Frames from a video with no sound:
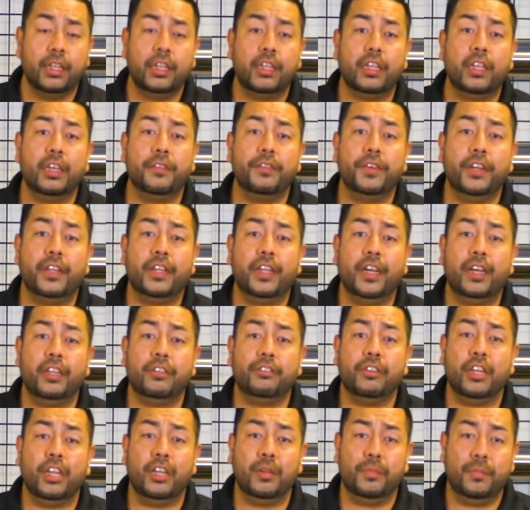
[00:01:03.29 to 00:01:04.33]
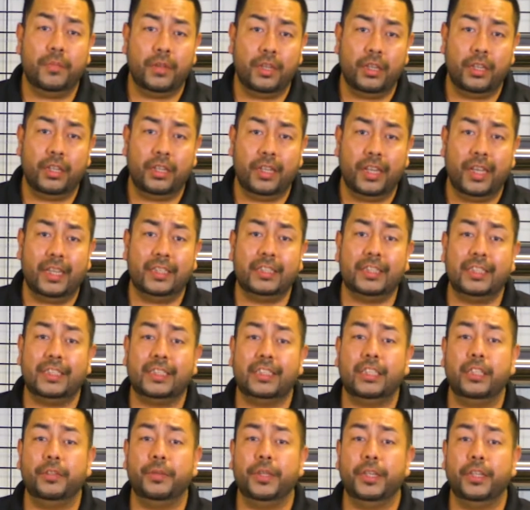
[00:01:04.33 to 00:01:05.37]
Give your Dodge Ram a nice
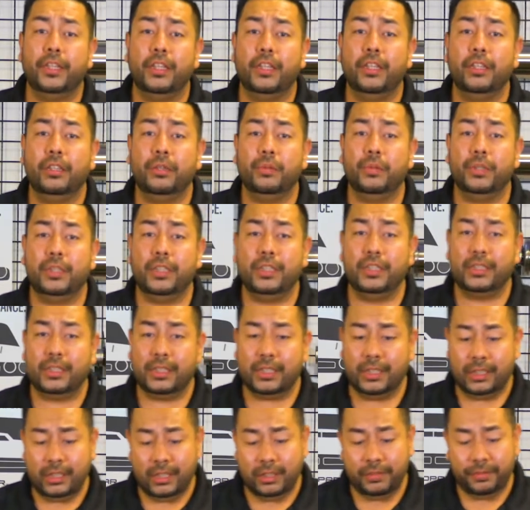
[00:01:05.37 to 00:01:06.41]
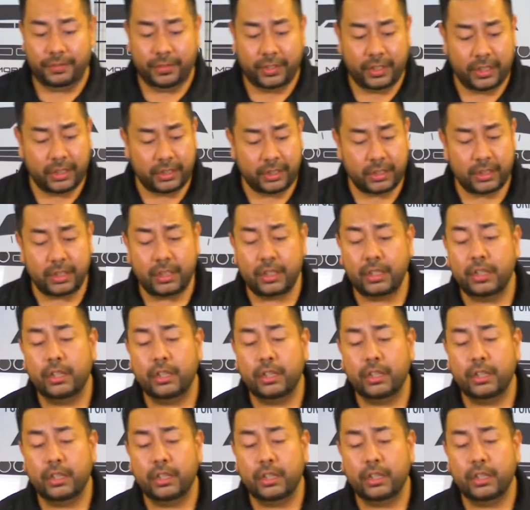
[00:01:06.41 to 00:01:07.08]
exterior look with this clean finish.